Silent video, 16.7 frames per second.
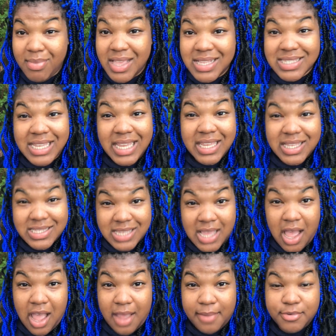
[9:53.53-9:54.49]
Take your
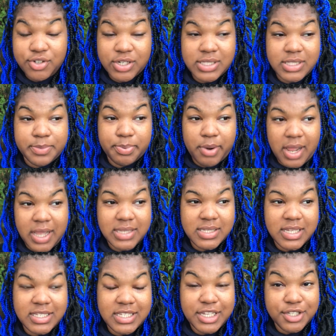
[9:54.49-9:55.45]
time, trust the
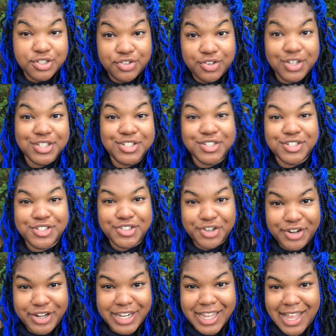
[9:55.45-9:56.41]
process, and trust your
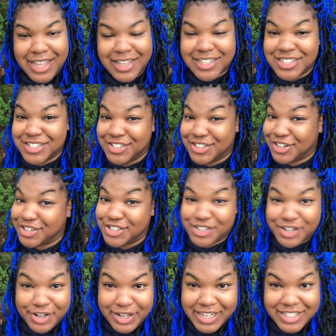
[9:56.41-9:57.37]
journey, guys. This is your
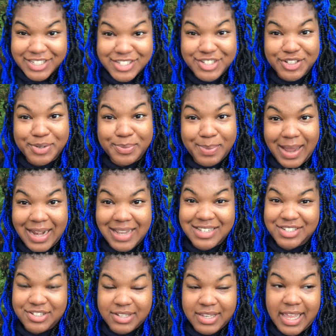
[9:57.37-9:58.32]
journey. This is your body.
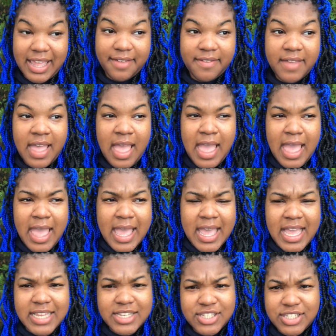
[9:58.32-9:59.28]
This is your life.
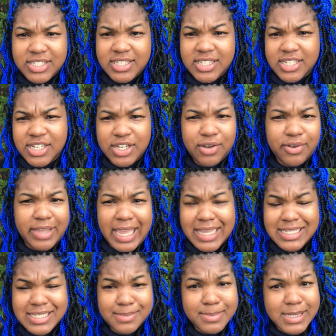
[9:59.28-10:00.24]
And just, you know,
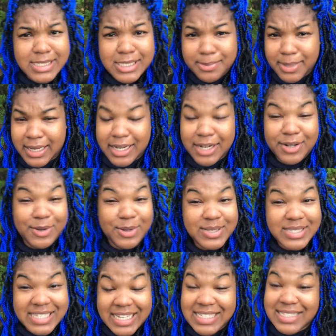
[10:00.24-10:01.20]
gain some discipline. It all
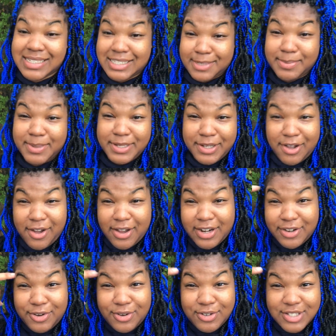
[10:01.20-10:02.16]
takes discipline, y'all, and
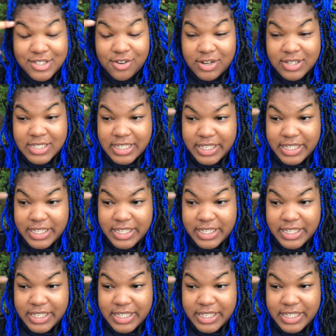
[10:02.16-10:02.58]
it all starts in